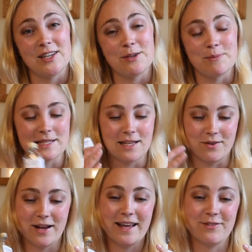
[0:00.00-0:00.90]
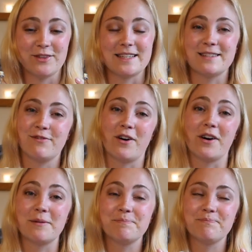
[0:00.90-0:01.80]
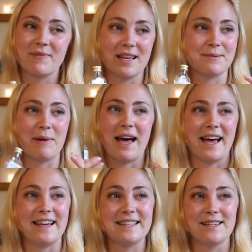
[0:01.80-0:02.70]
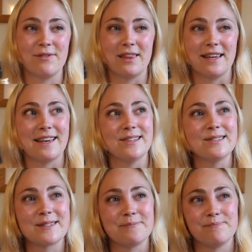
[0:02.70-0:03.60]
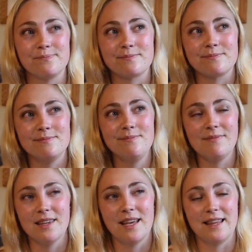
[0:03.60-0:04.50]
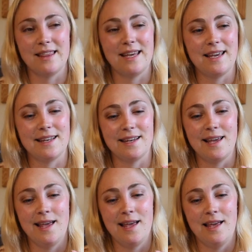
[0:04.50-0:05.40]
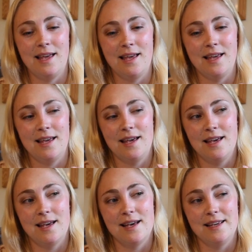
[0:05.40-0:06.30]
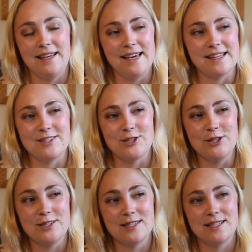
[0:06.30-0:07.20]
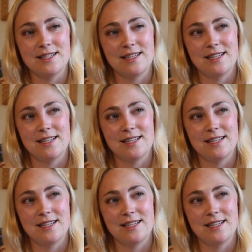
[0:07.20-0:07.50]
You basically arrive on this farm that is behind everything else, and then it's just